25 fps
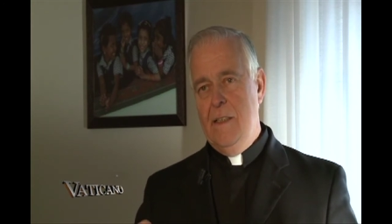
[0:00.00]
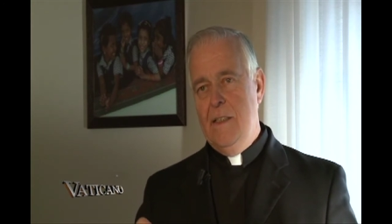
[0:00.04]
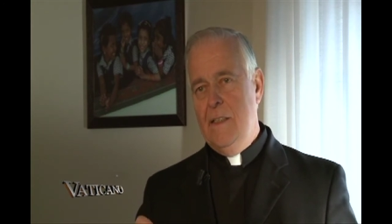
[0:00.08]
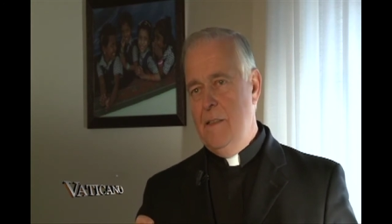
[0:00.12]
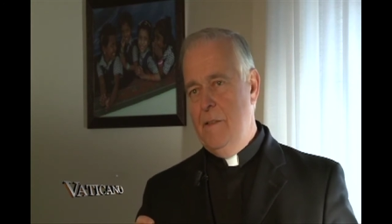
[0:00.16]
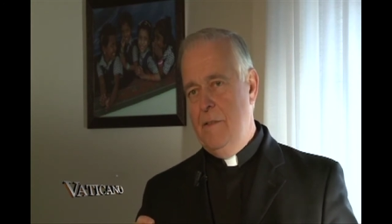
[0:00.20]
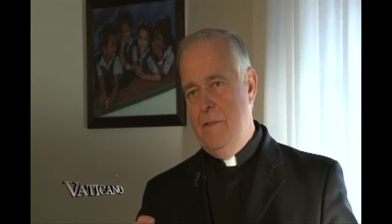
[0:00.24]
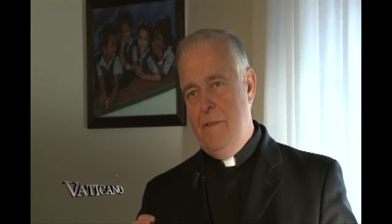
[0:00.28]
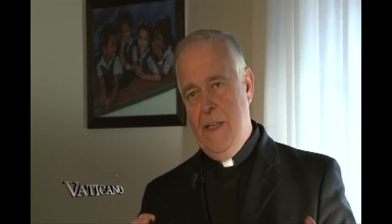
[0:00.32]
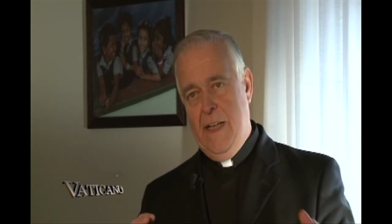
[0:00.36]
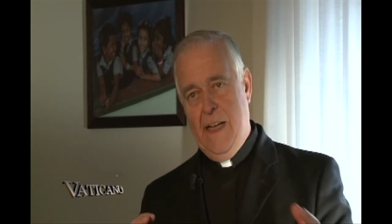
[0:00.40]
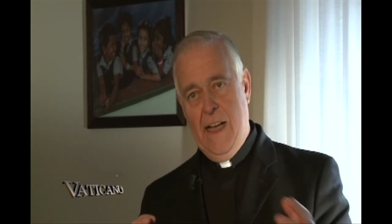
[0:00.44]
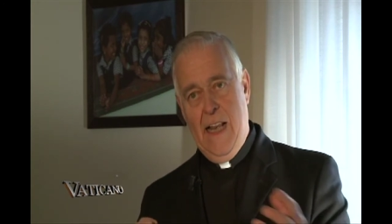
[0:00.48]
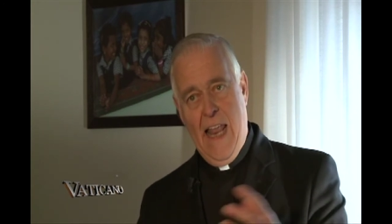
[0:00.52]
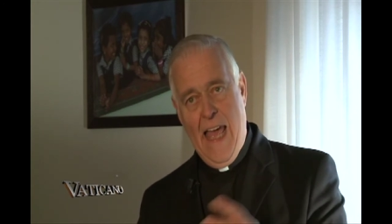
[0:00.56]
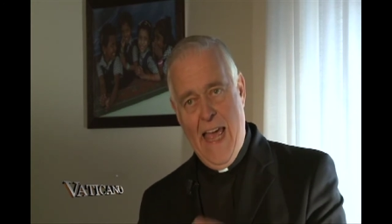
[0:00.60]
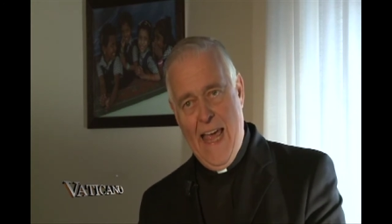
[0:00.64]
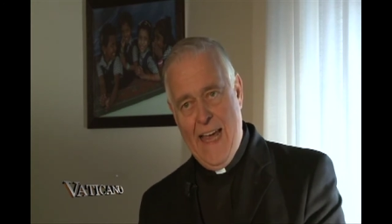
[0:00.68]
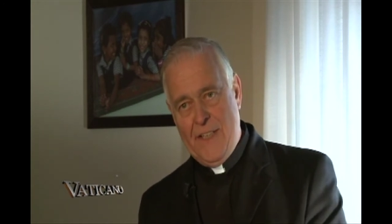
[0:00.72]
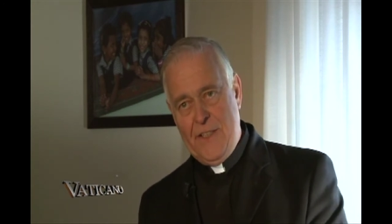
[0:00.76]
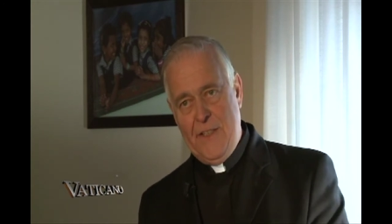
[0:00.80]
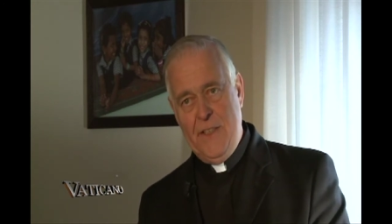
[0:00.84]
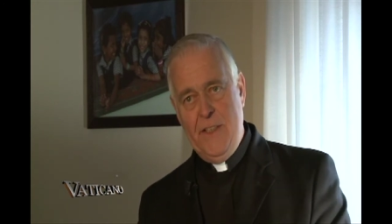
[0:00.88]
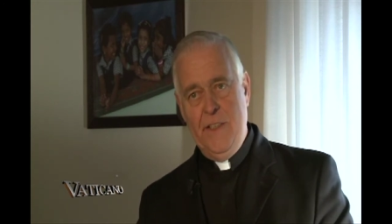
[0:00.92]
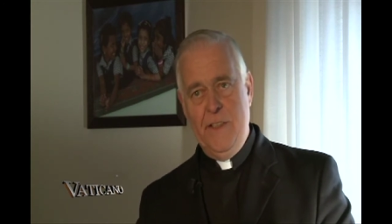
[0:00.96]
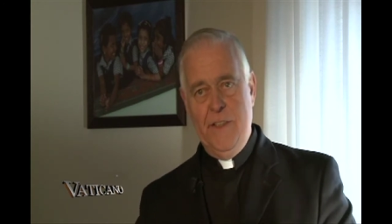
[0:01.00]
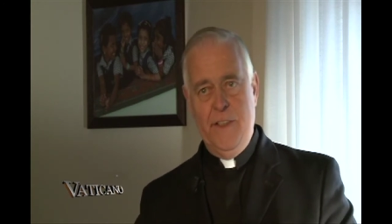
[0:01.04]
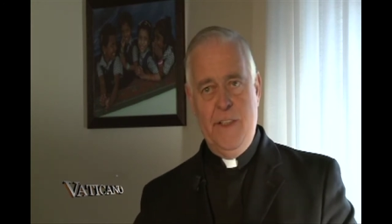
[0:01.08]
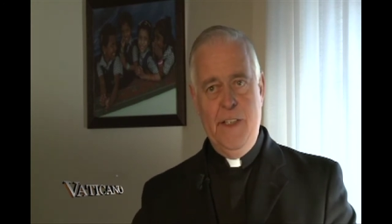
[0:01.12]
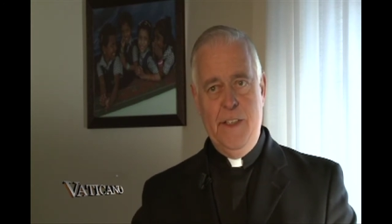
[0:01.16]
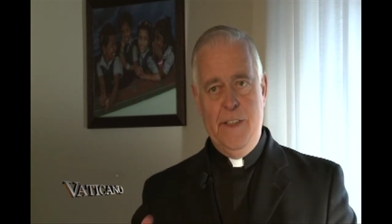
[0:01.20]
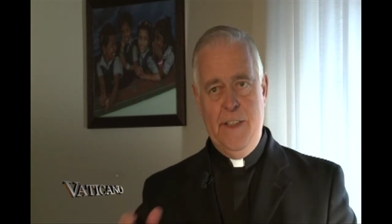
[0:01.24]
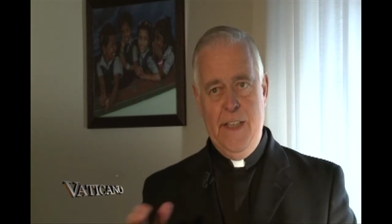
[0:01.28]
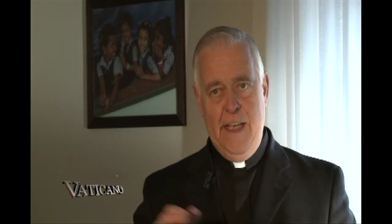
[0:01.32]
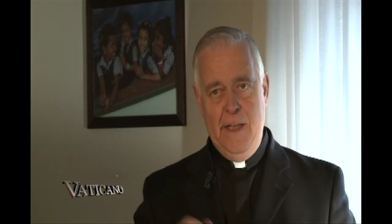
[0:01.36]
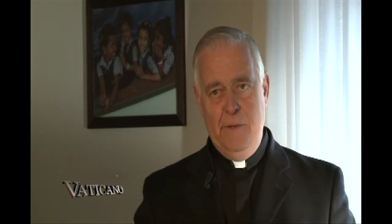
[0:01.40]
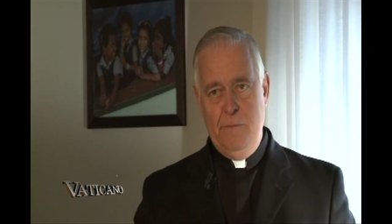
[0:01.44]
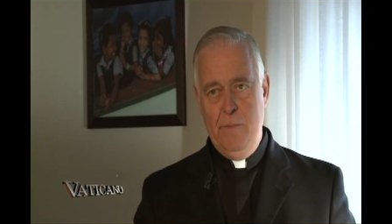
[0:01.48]
the clashes that
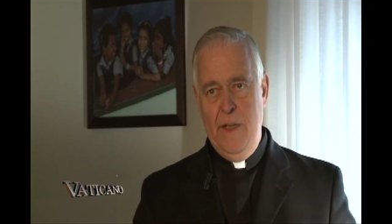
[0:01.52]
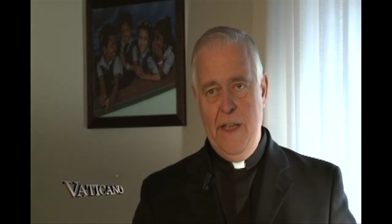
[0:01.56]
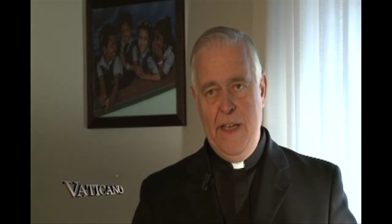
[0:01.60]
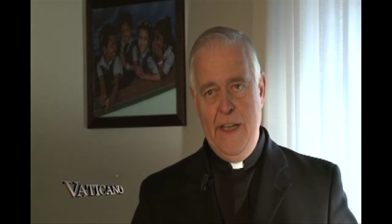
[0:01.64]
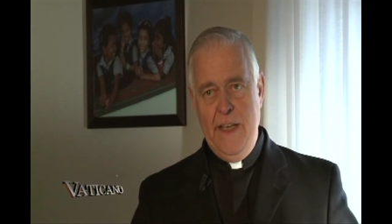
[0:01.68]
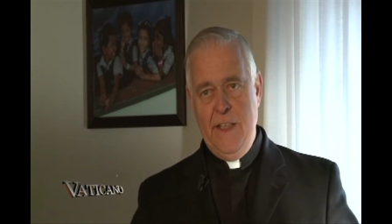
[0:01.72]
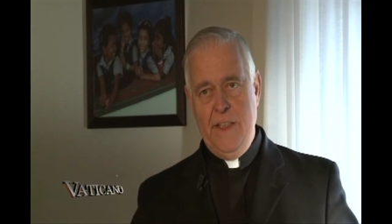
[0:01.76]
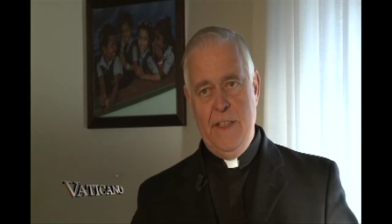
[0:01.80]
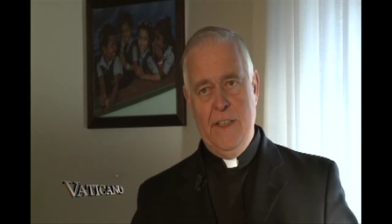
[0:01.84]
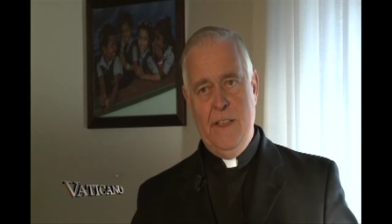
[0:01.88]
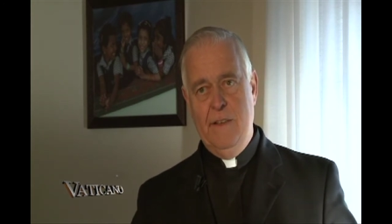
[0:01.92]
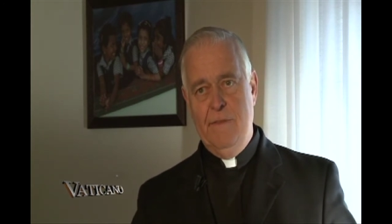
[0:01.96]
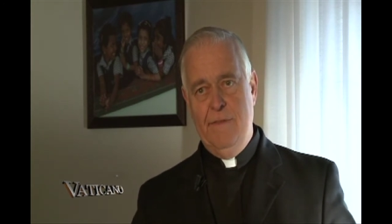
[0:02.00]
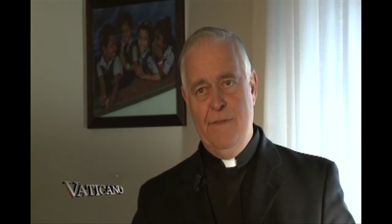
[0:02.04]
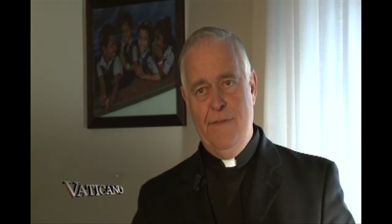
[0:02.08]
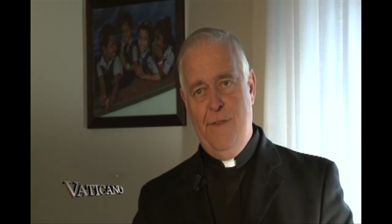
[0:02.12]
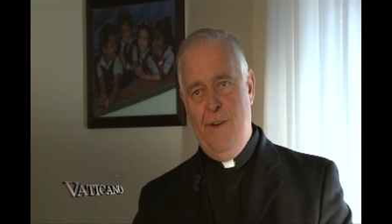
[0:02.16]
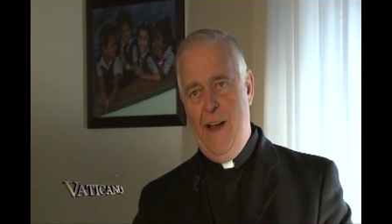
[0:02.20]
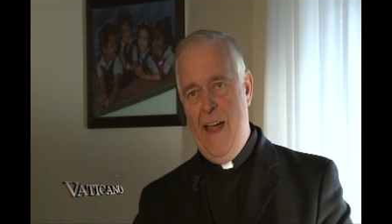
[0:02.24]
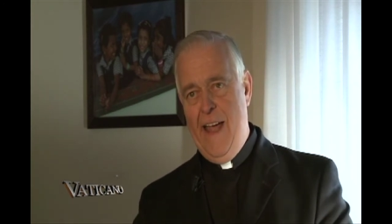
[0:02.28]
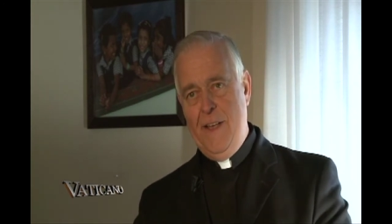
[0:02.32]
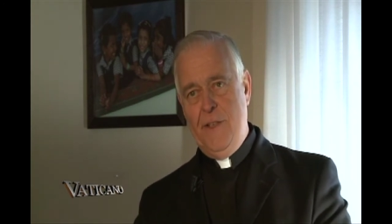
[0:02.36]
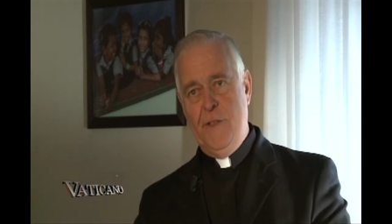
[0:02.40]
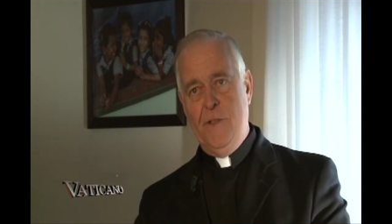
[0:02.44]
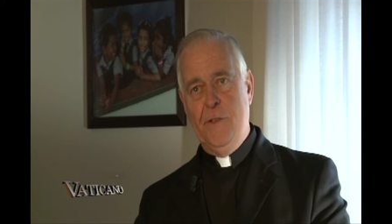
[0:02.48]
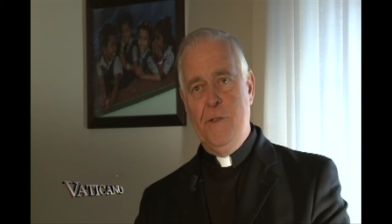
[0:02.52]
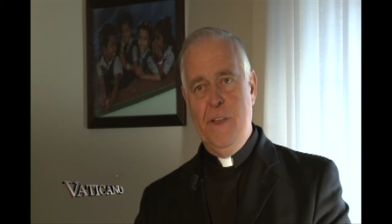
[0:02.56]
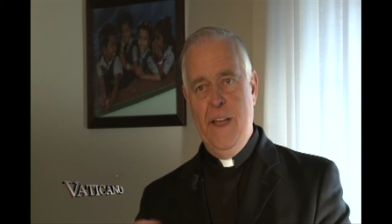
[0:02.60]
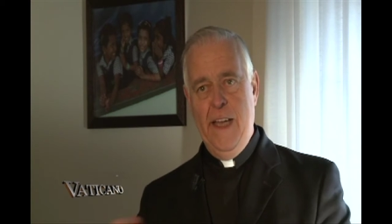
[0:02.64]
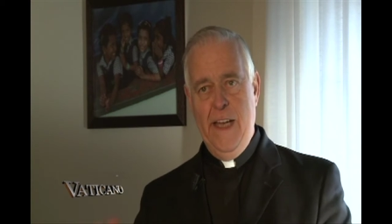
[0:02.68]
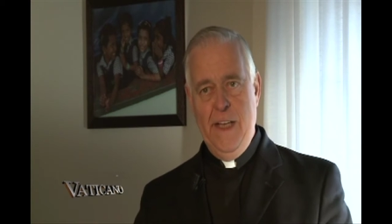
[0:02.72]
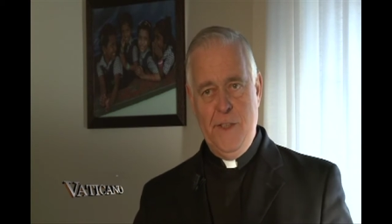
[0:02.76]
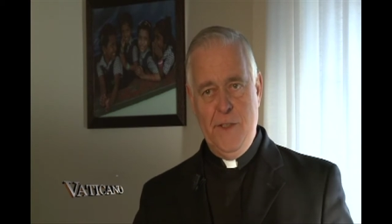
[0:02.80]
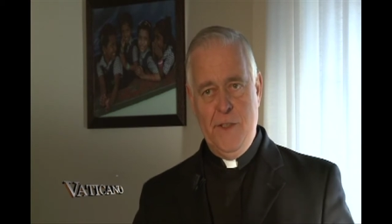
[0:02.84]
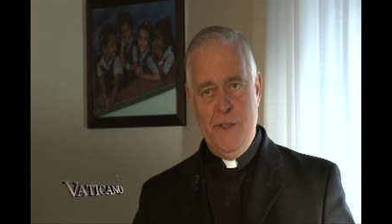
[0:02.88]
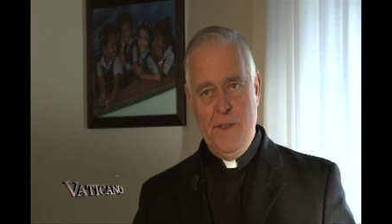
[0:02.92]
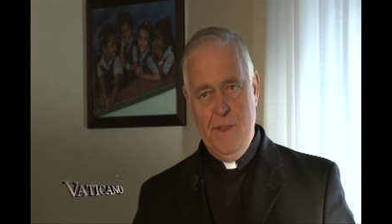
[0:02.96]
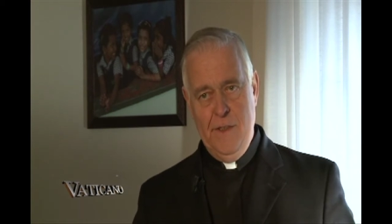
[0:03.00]
take place, the fragile
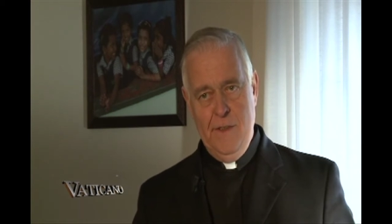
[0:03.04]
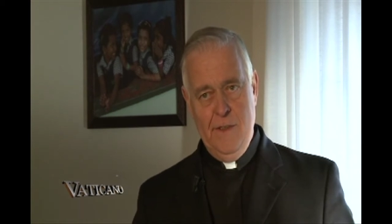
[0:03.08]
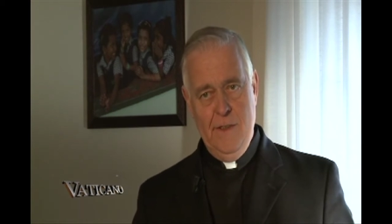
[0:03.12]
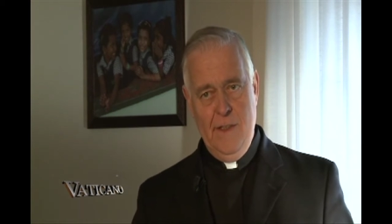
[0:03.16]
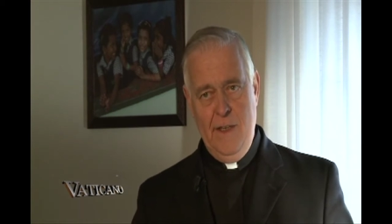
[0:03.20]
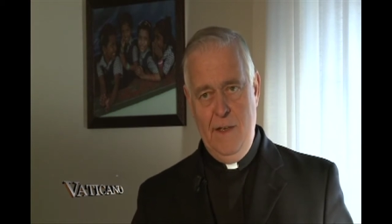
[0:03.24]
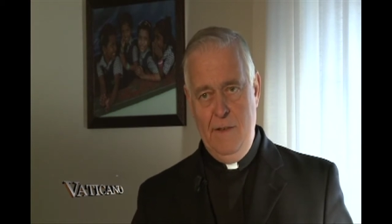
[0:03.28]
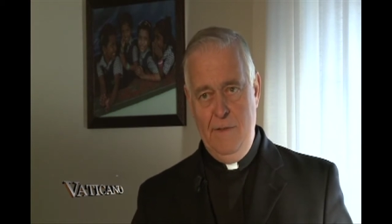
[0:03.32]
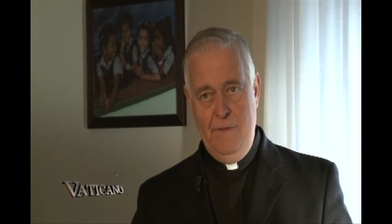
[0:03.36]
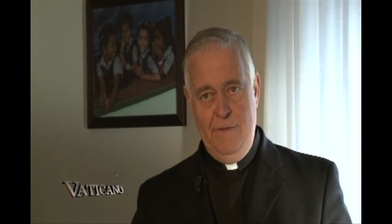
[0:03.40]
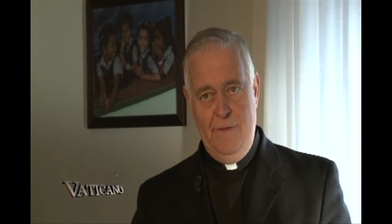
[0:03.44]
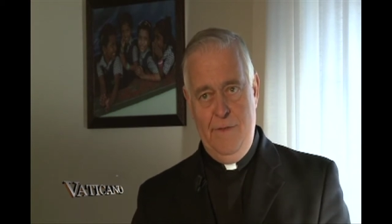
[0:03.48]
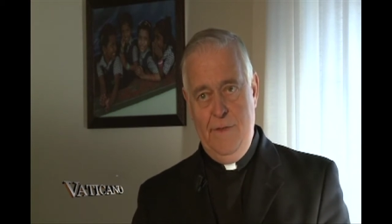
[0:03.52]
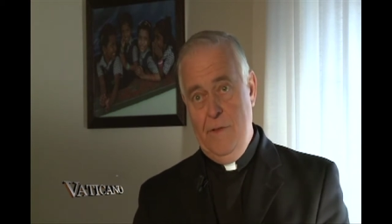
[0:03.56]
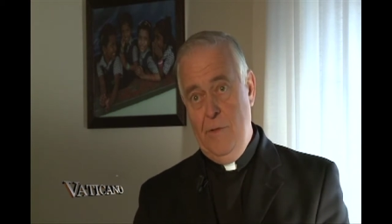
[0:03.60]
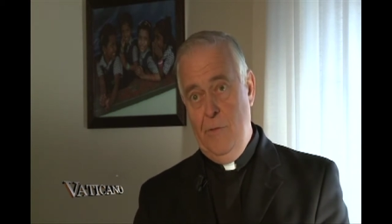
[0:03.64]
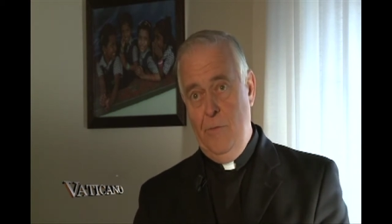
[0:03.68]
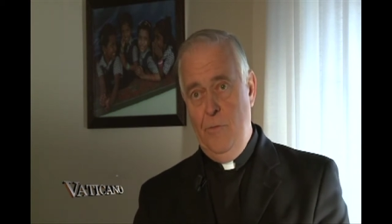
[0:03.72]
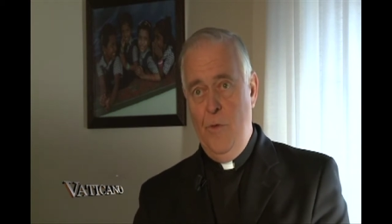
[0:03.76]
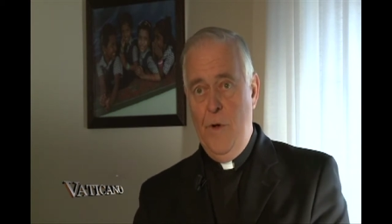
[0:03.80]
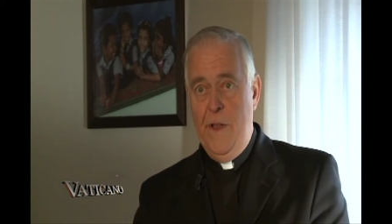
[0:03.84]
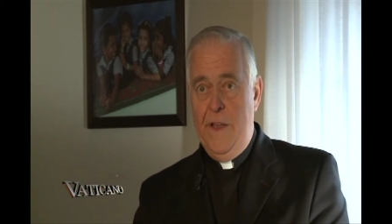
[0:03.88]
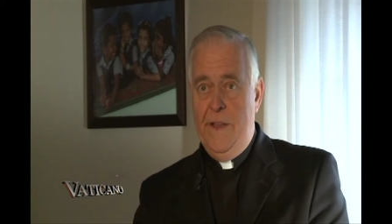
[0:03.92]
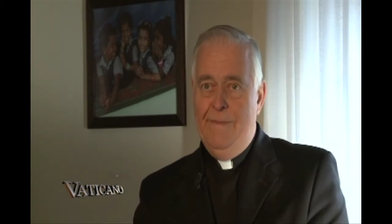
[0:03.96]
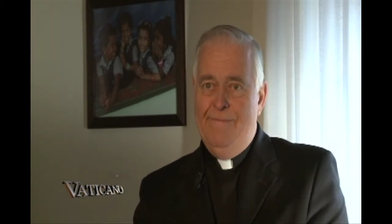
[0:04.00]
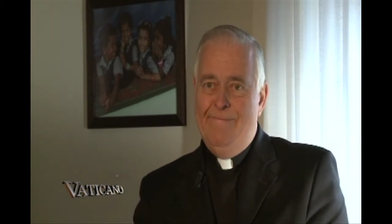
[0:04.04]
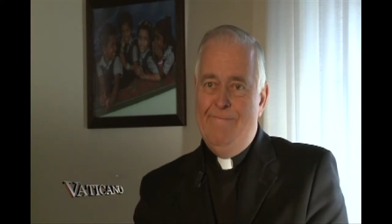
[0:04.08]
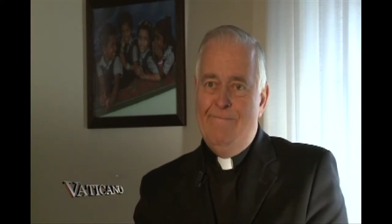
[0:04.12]
nature of what